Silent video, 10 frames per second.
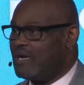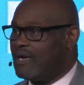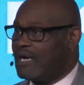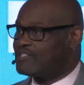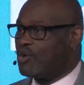
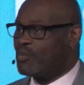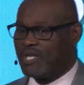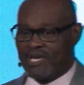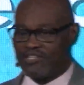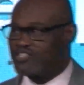I don't really
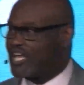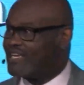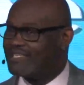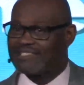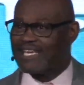understand
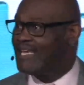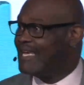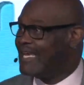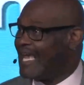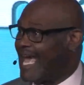it. See,
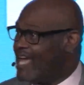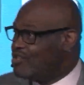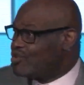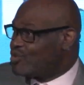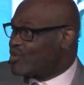
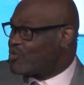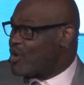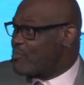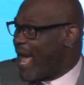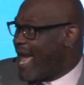angels on your
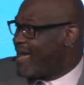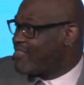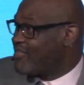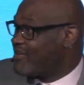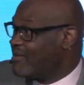
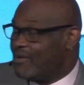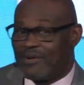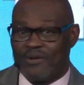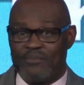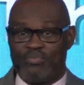path
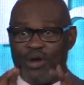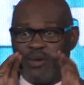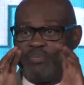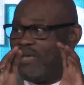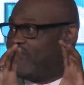brought a
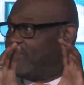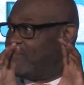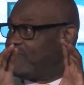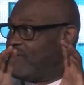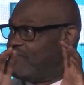pivot in
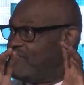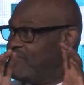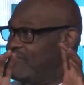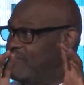front of you.